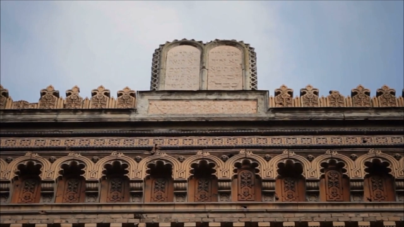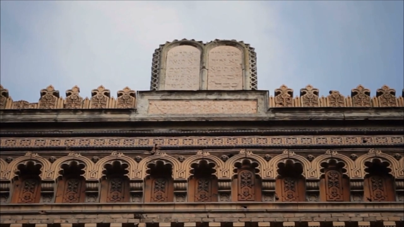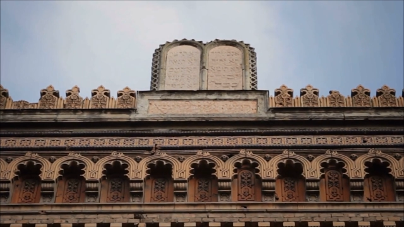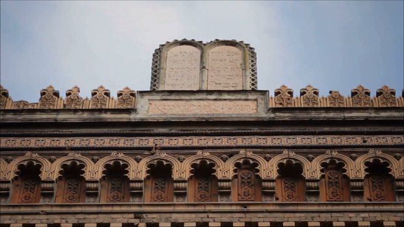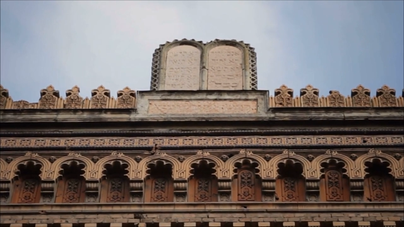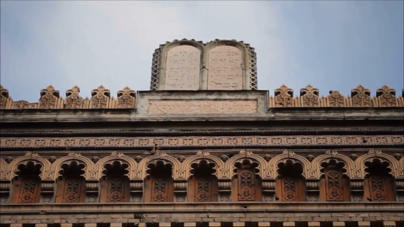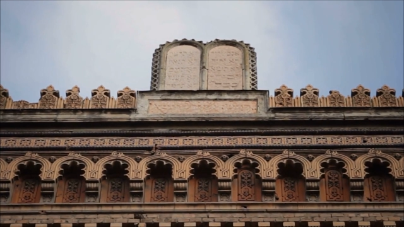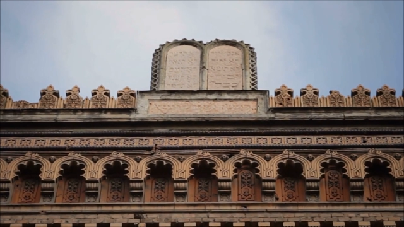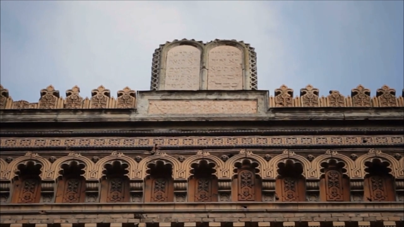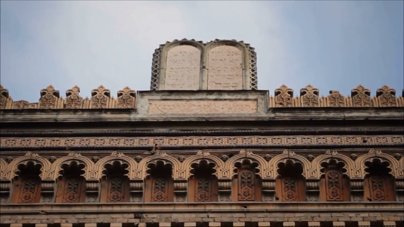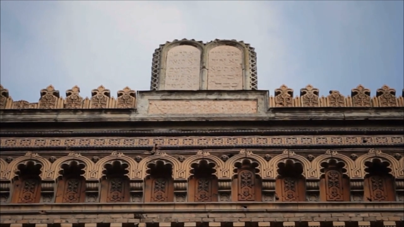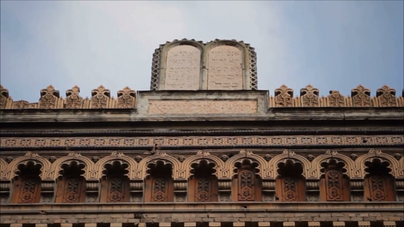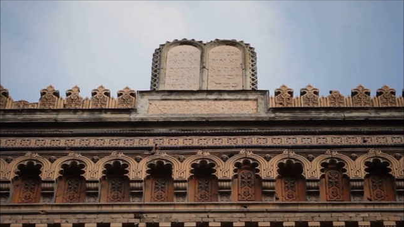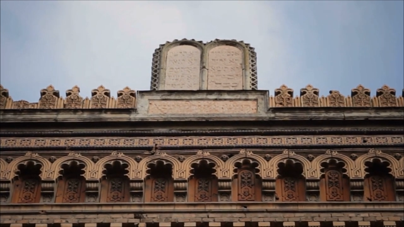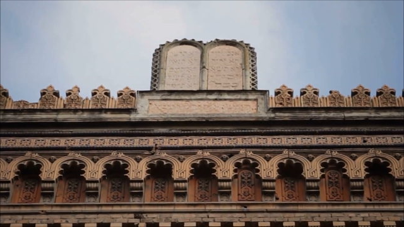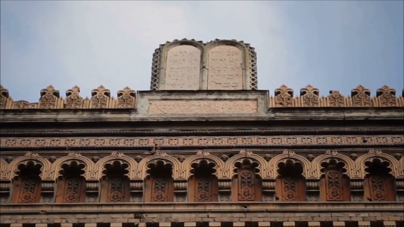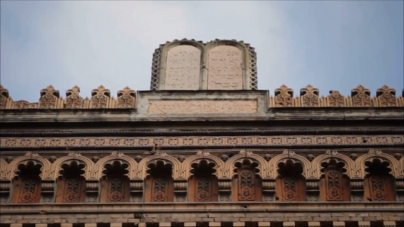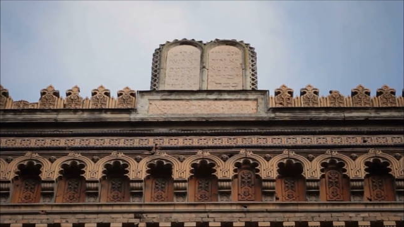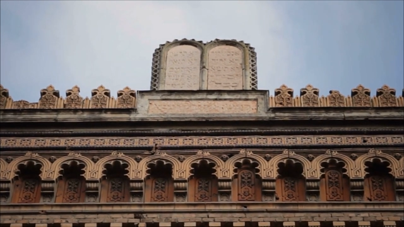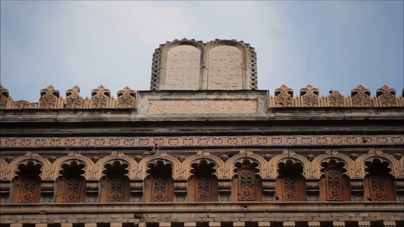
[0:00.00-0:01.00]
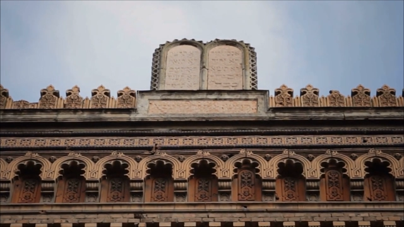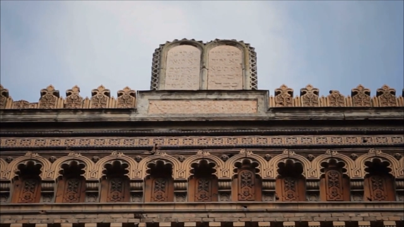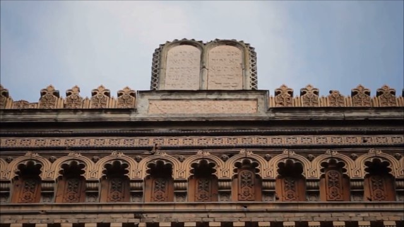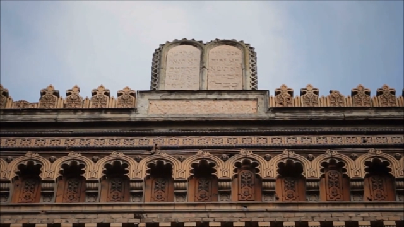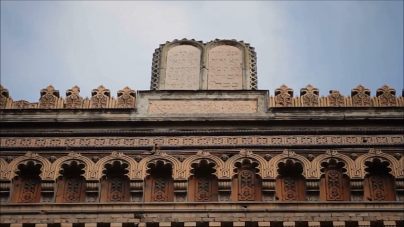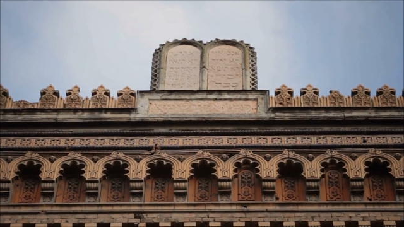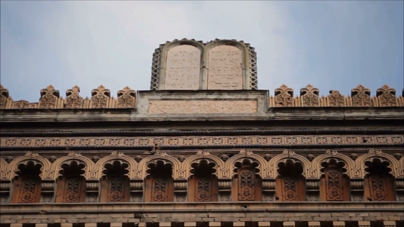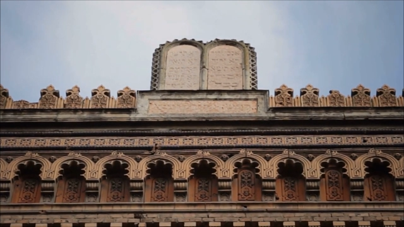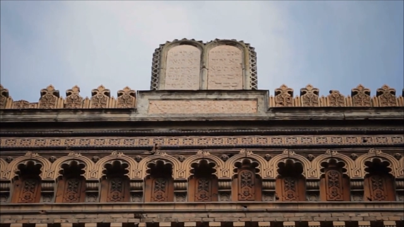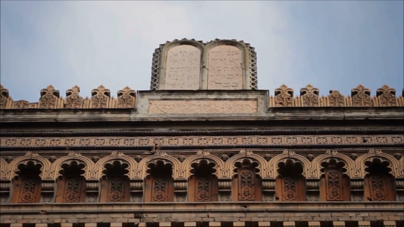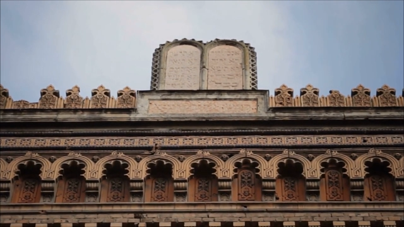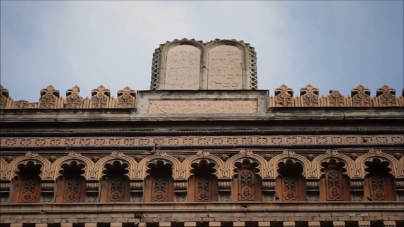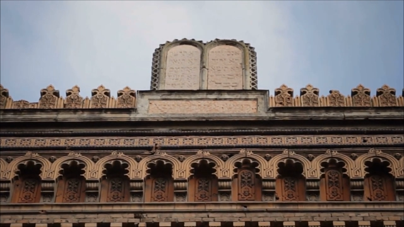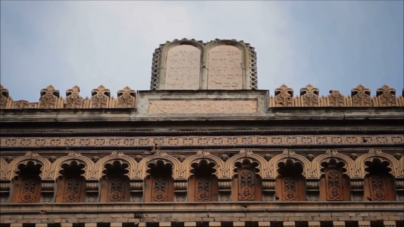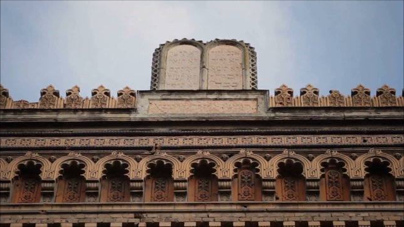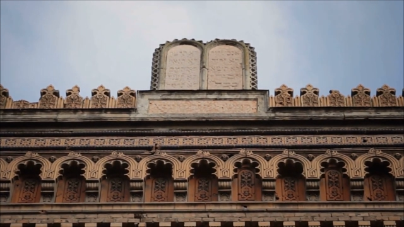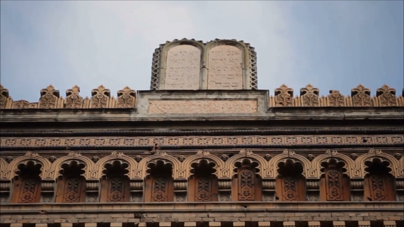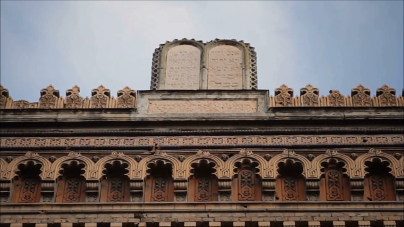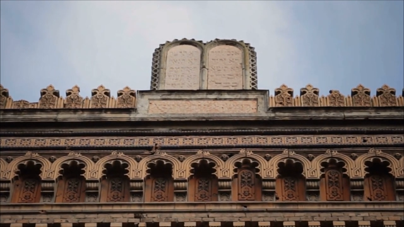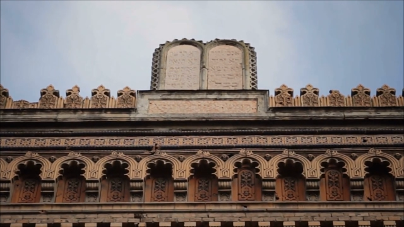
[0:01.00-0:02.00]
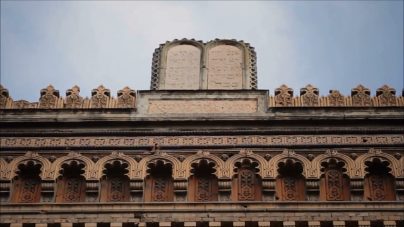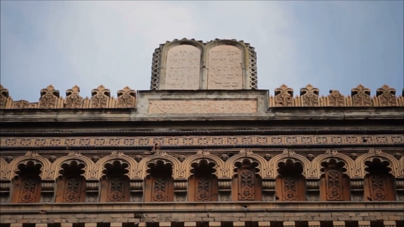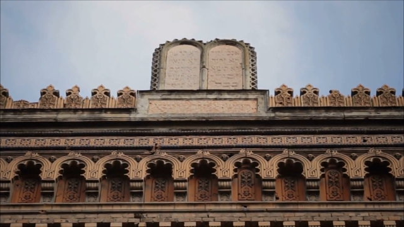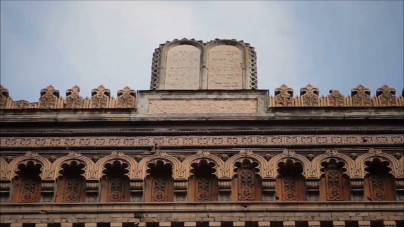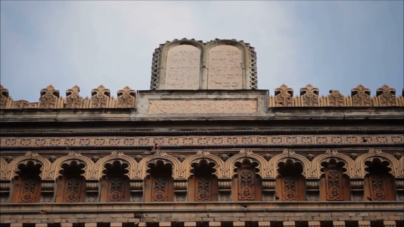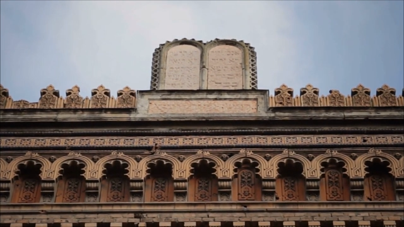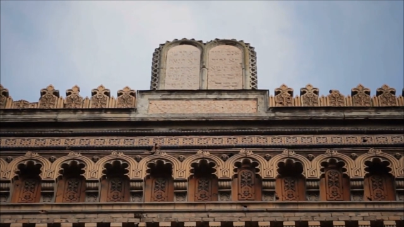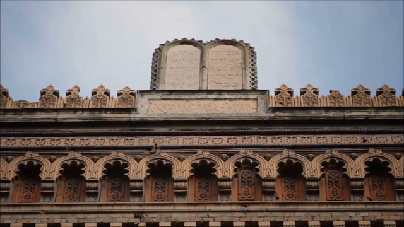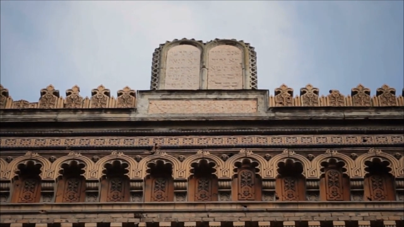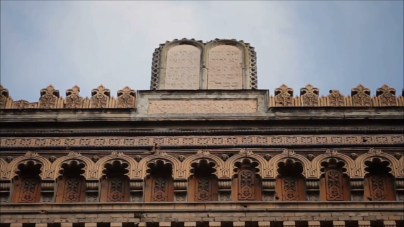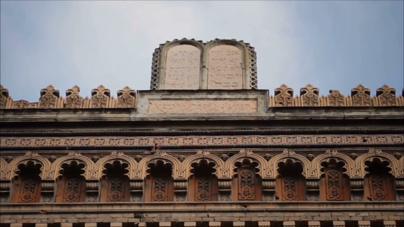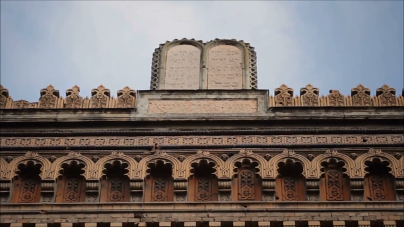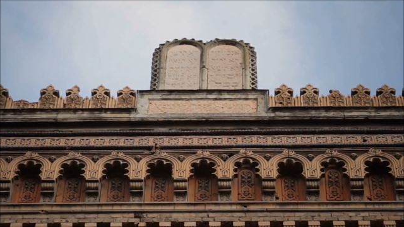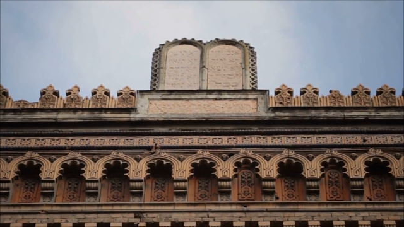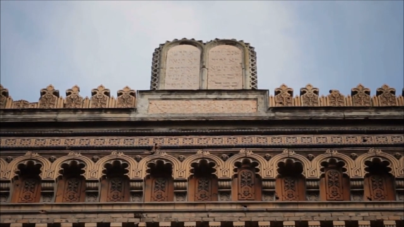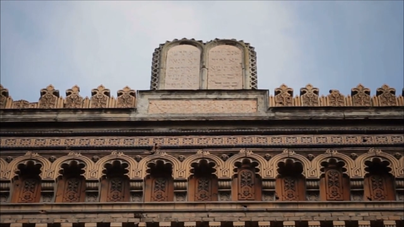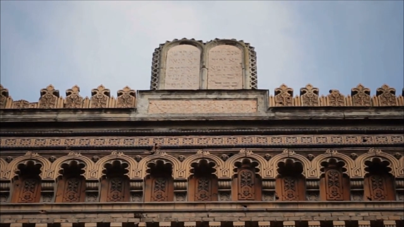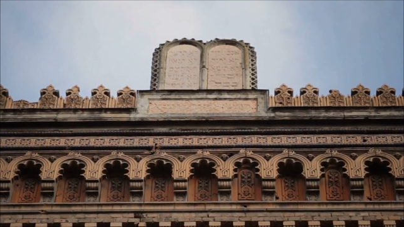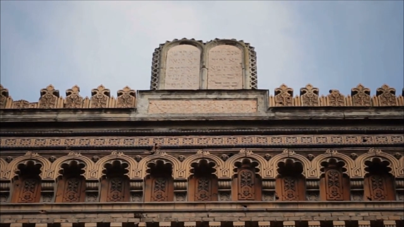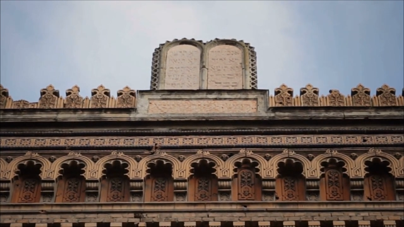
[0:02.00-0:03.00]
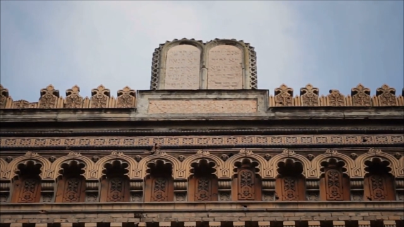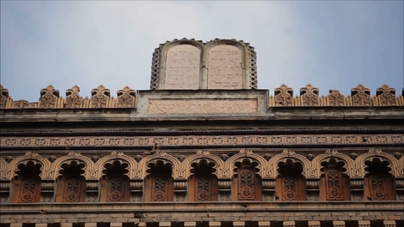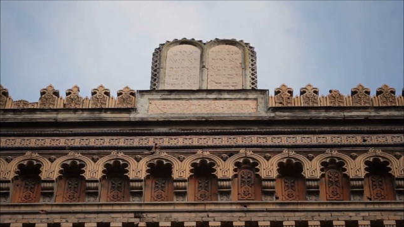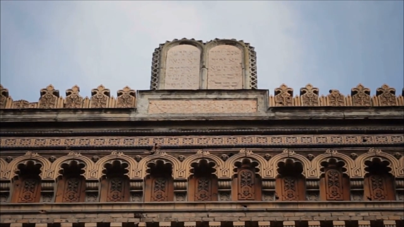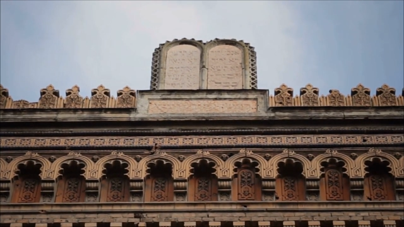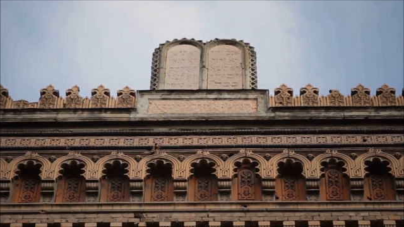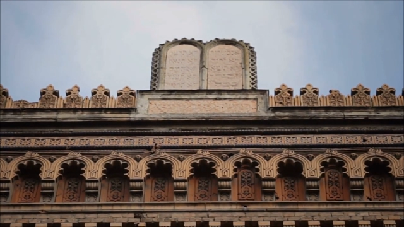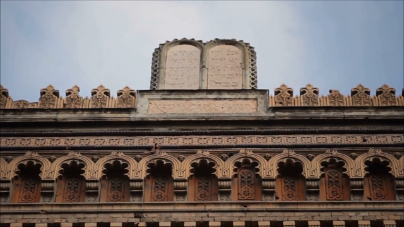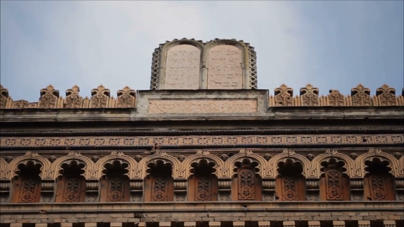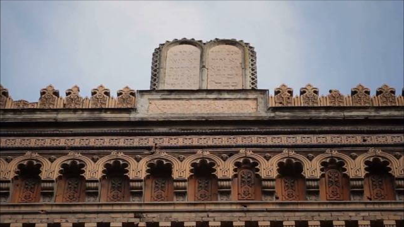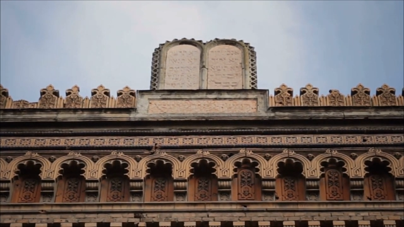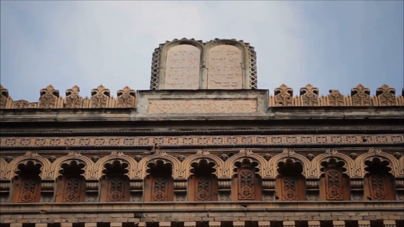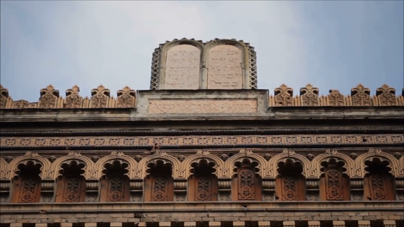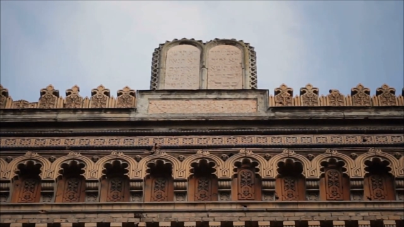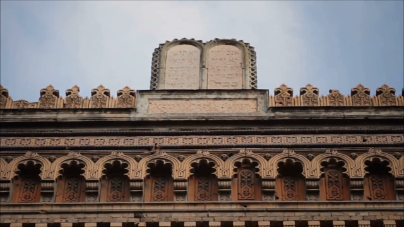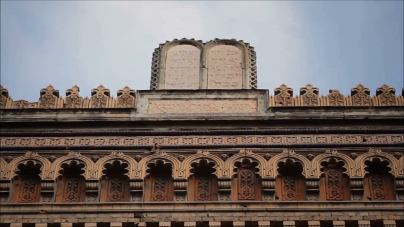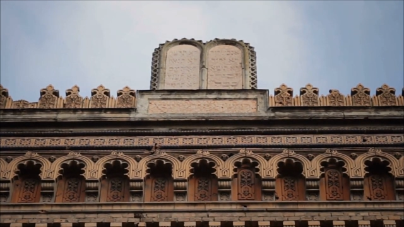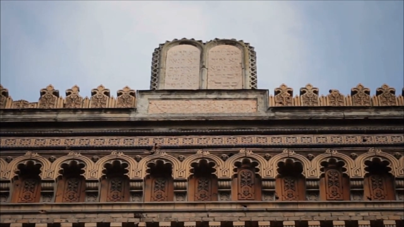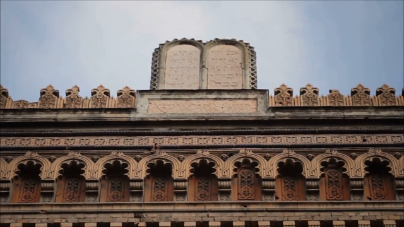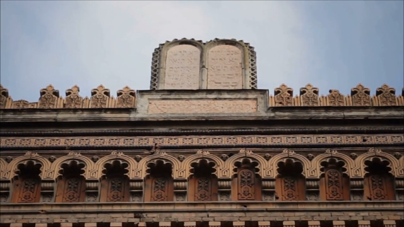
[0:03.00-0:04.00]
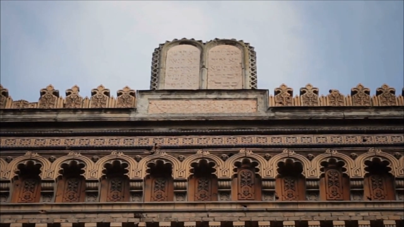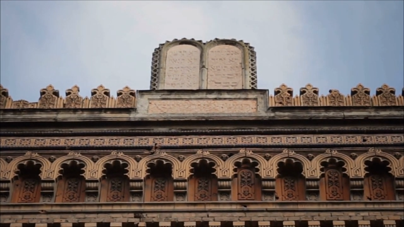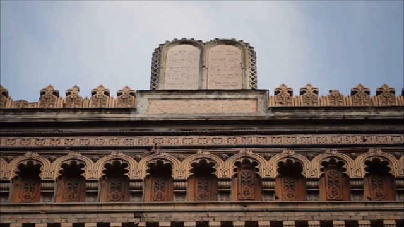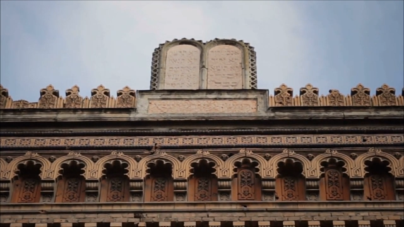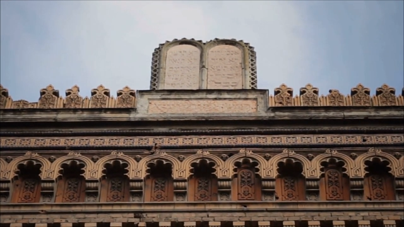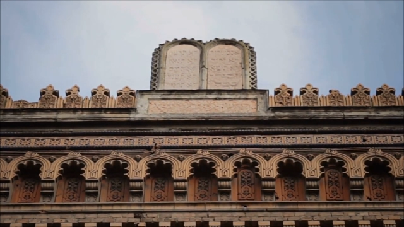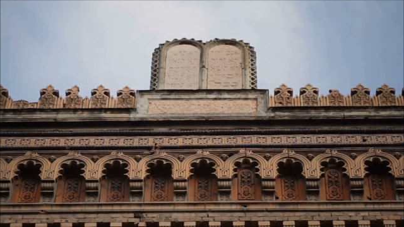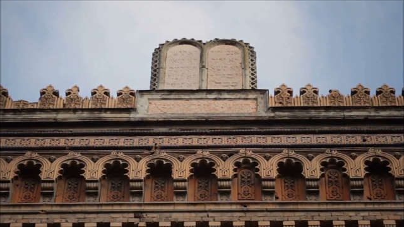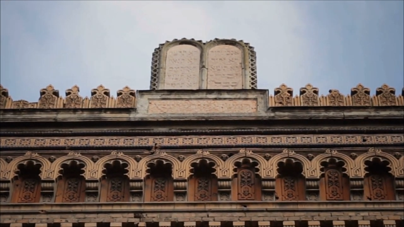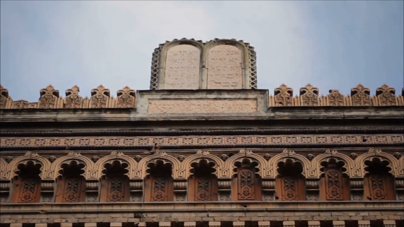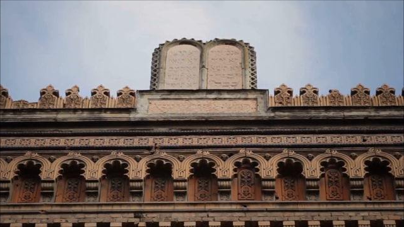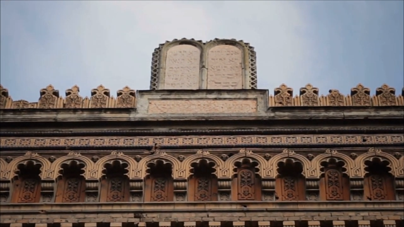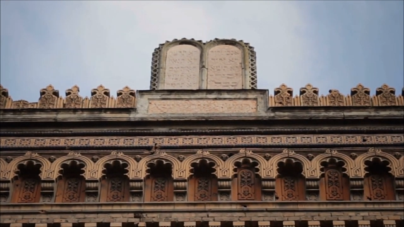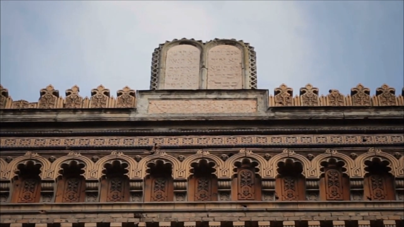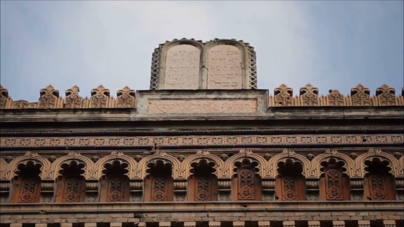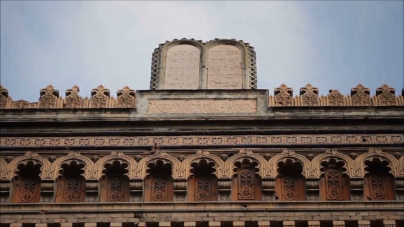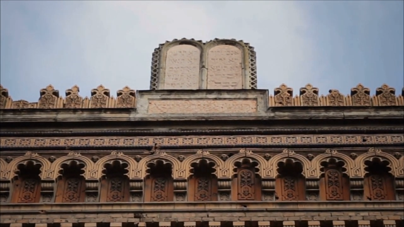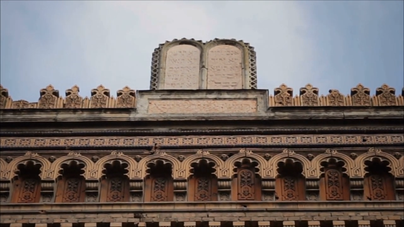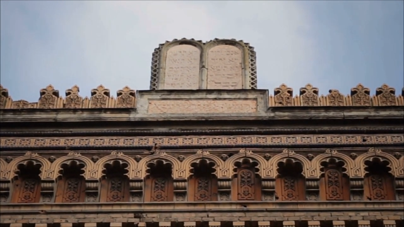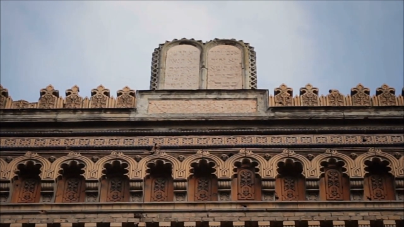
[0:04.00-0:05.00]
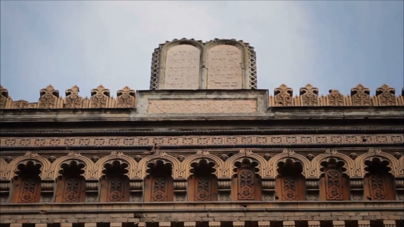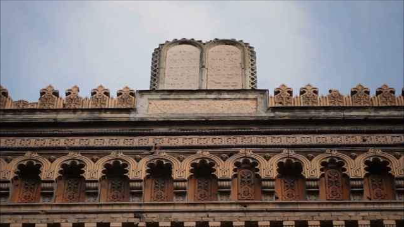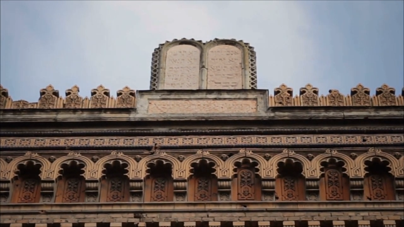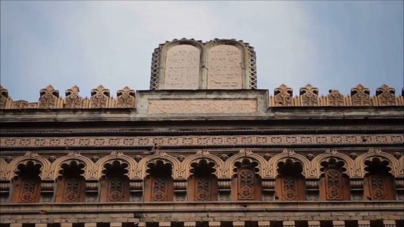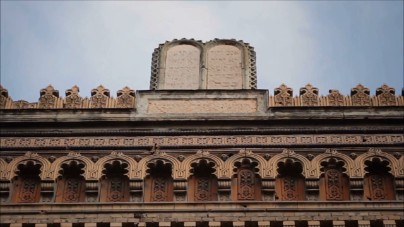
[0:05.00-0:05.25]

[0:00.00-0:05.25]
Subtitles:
No face is visible, so there are no lips to read.